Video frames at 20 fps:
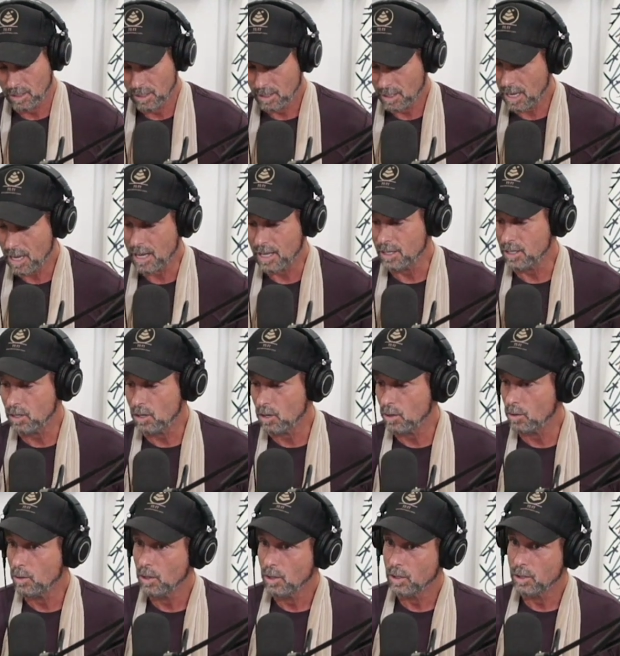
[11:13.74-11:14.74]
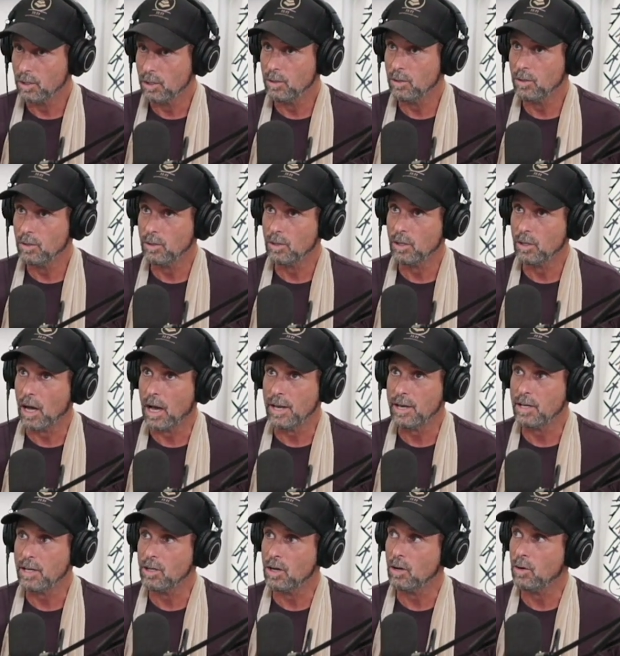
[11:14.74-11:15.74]
Yeah, and you don't. You, I
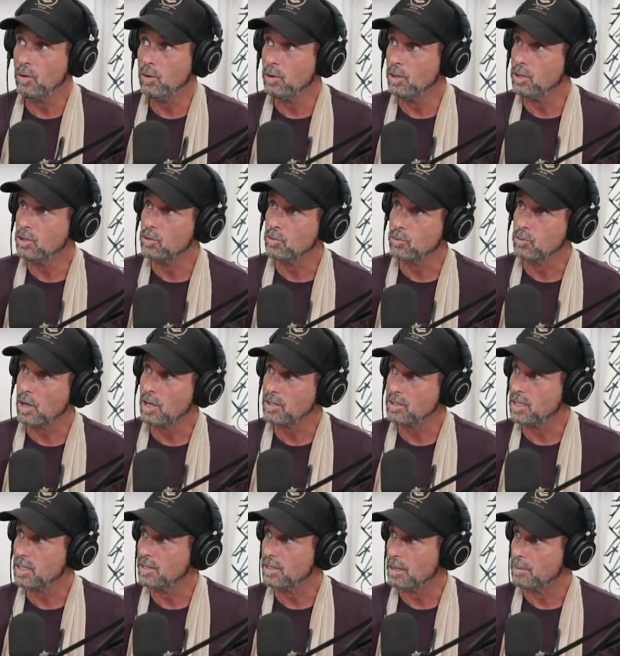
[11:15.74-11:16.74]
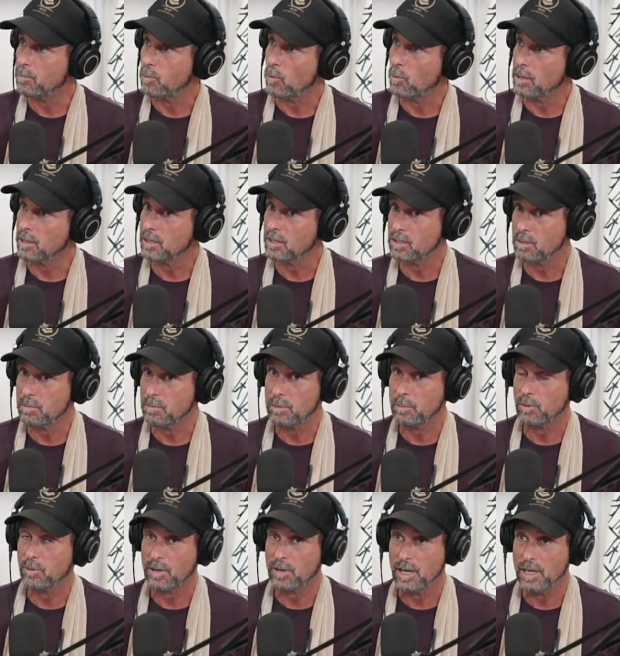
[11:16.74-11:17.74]
didn't know who to trust at that point because the
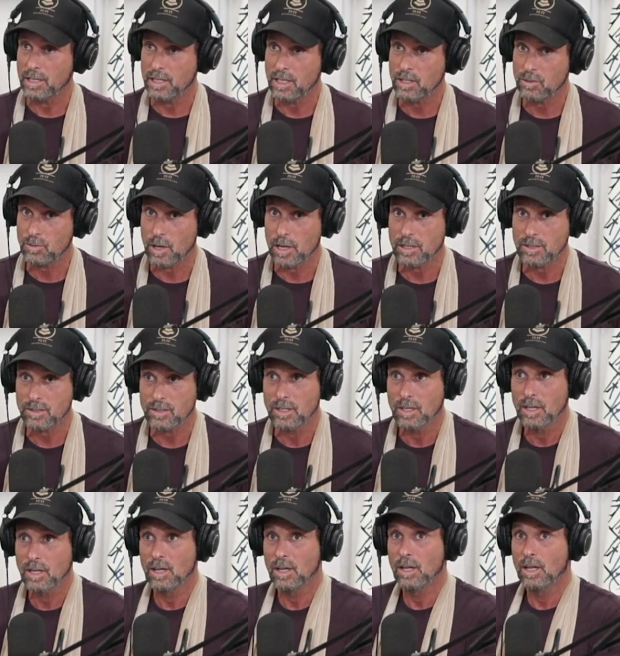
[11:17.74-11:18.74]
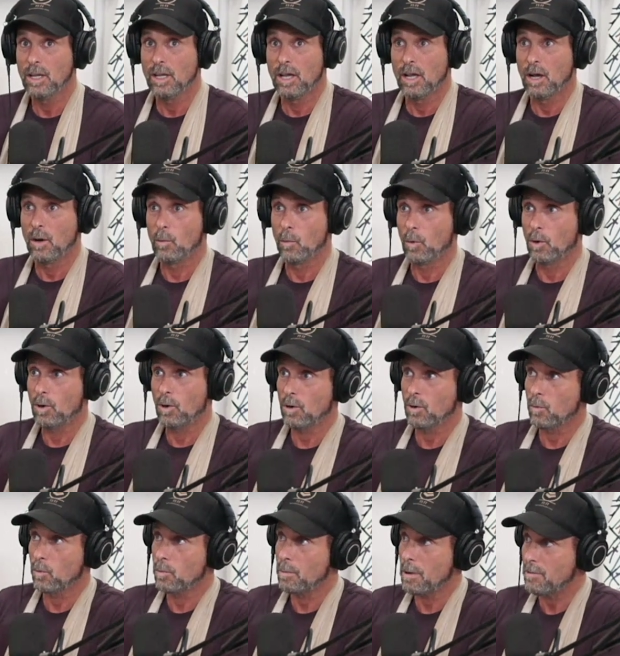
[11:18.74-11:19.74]
people that I did trust were were my